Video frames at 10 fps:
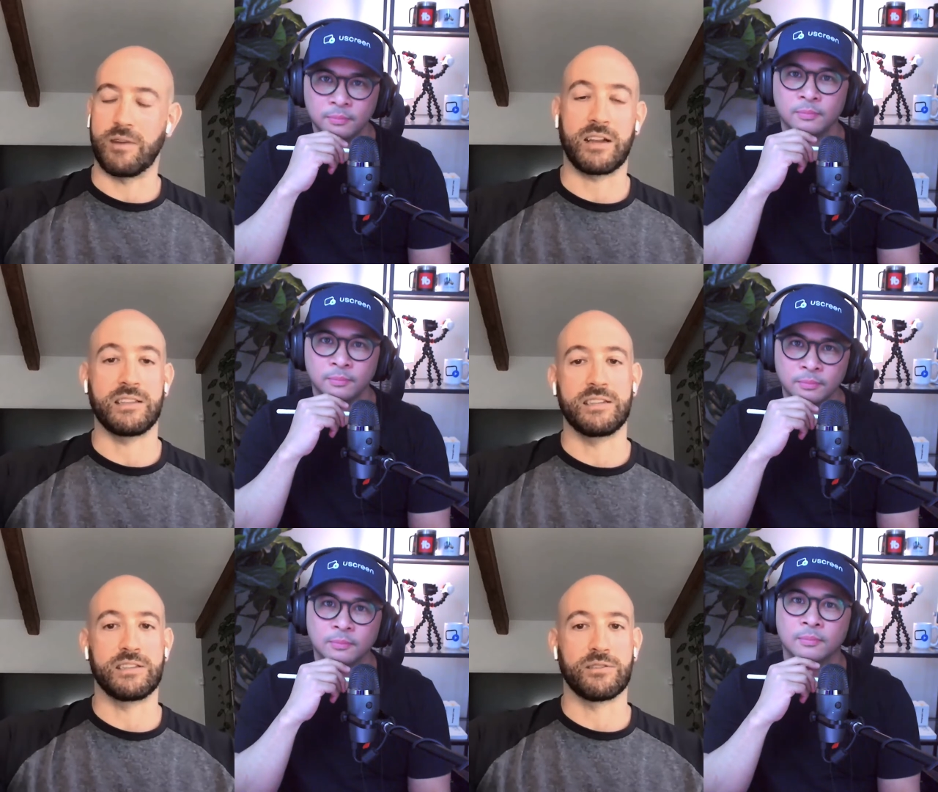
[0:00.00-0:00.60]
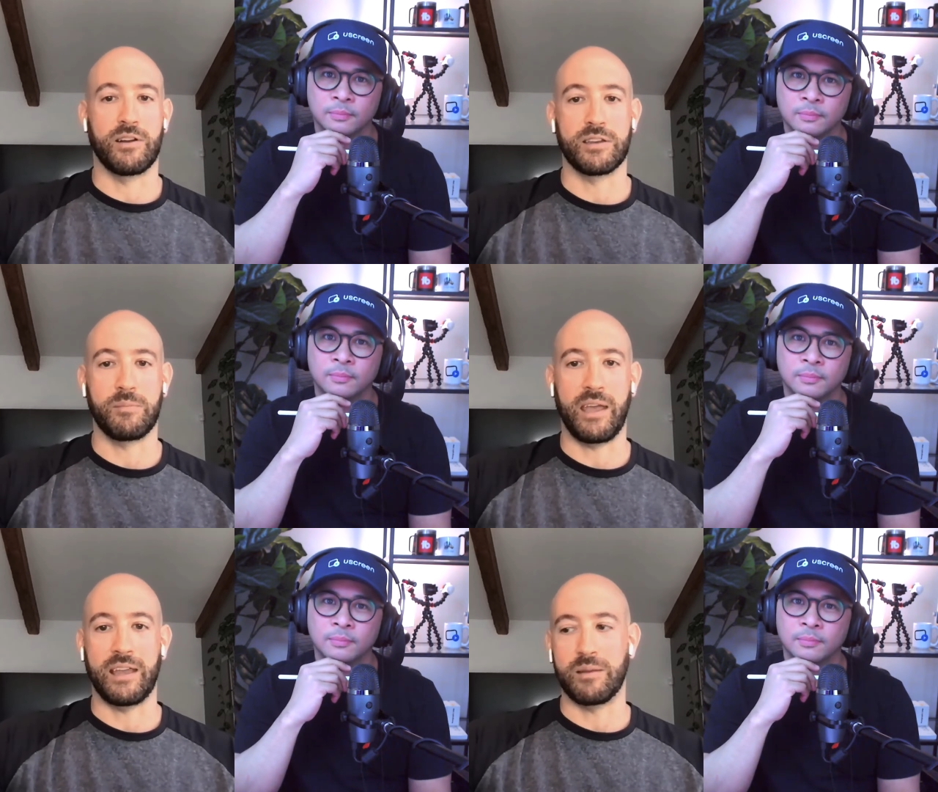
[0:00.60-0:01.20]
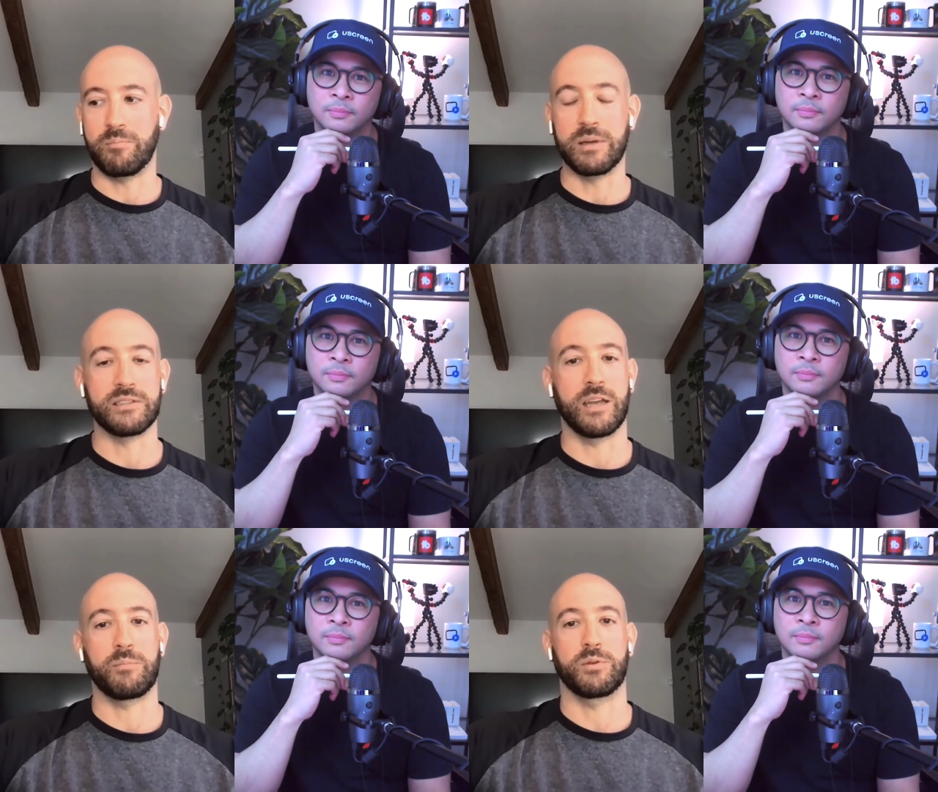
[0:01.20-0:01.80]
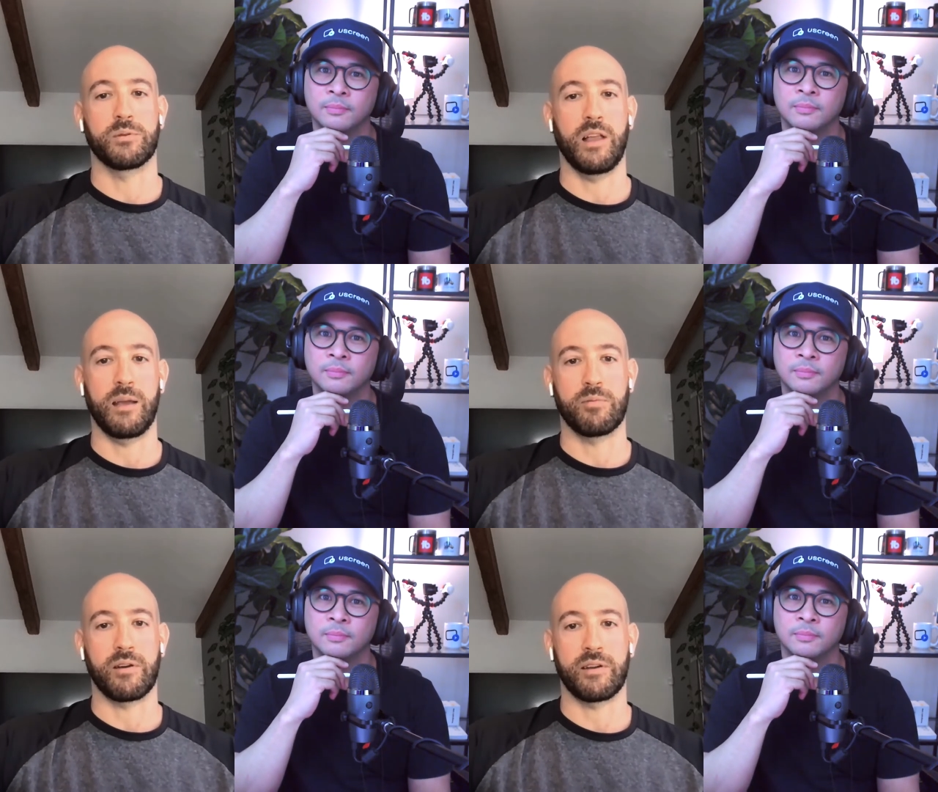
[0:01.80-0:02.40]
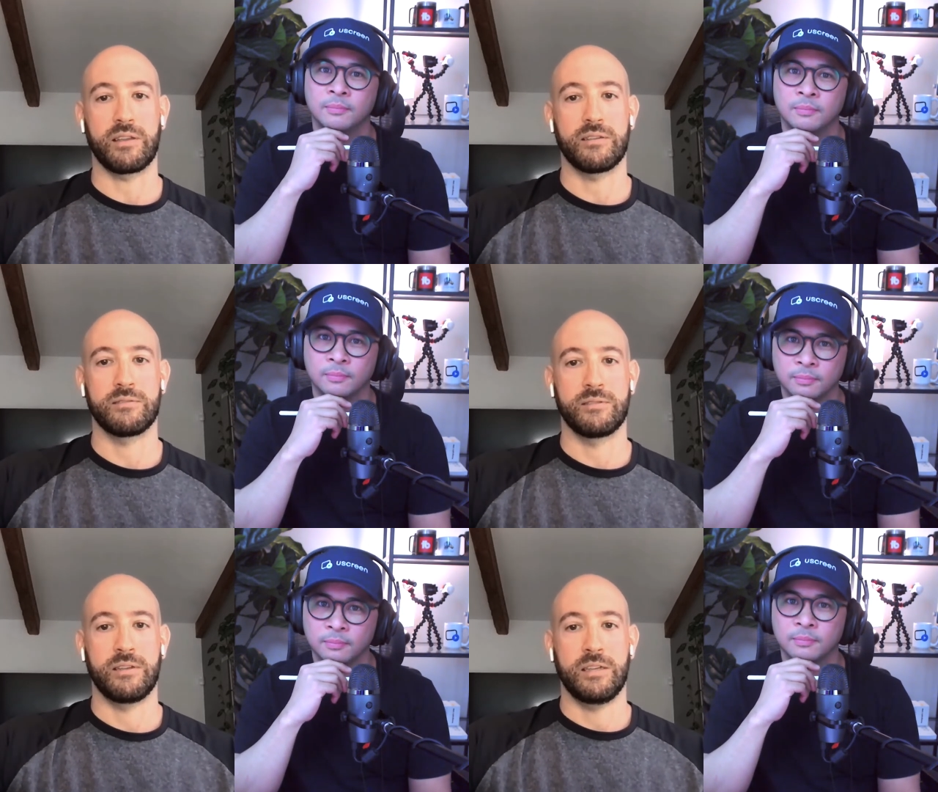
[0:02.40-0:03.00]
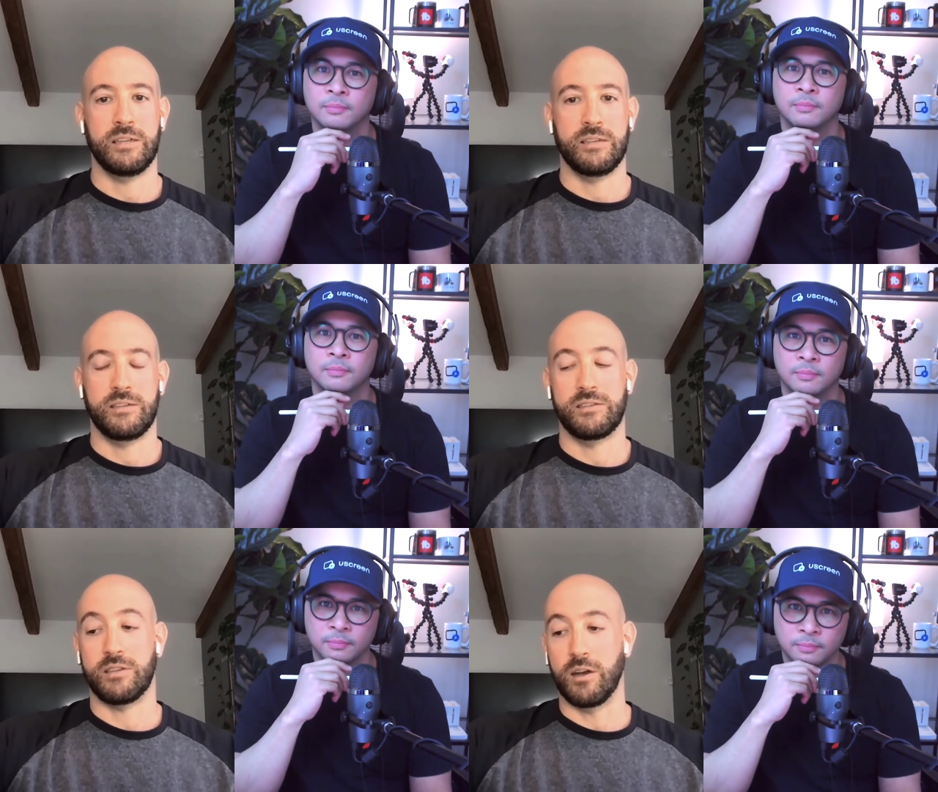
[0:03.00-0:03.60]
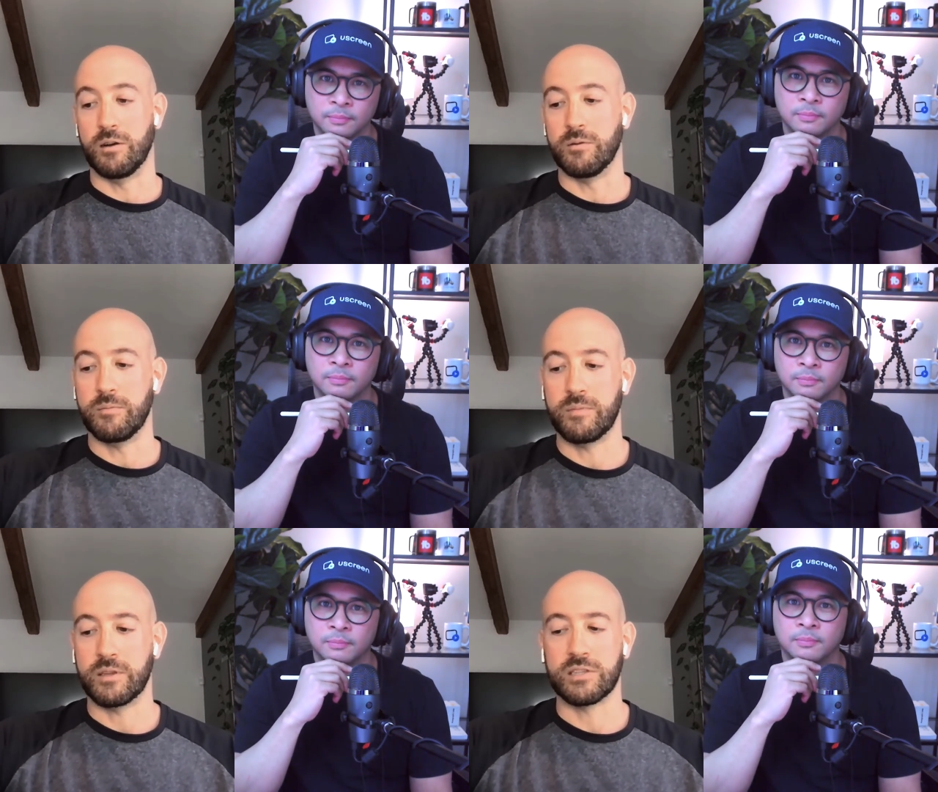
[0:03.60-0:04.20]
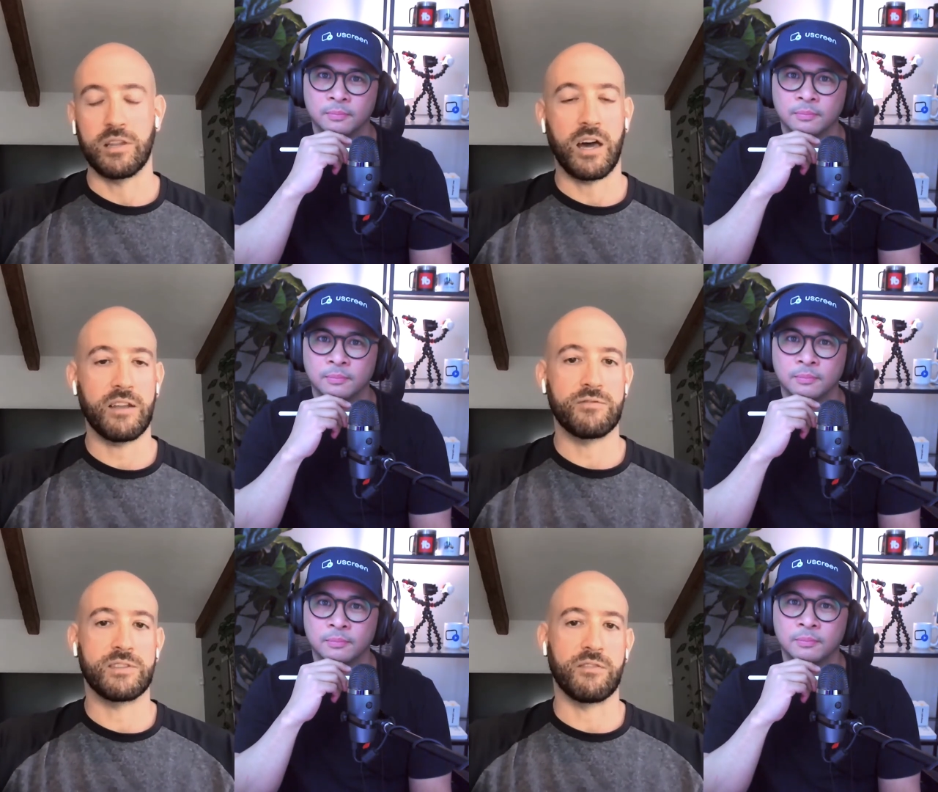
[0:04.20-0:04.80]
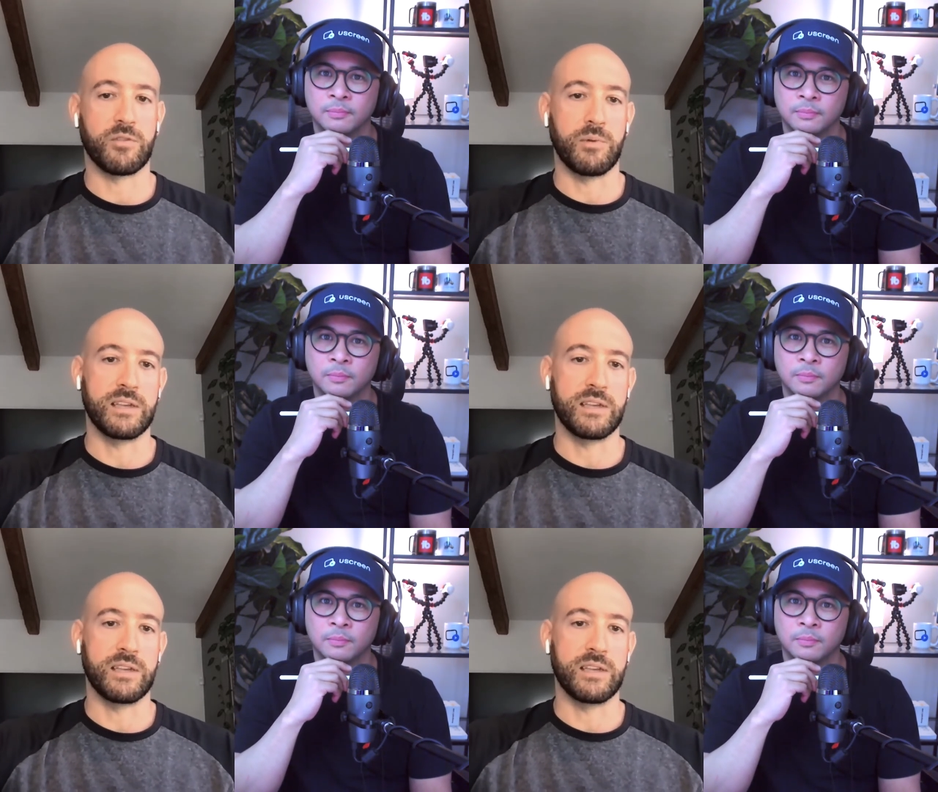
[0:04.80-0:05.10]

Speaker 1: directly into your on demand and build up your library. So there's a lot of different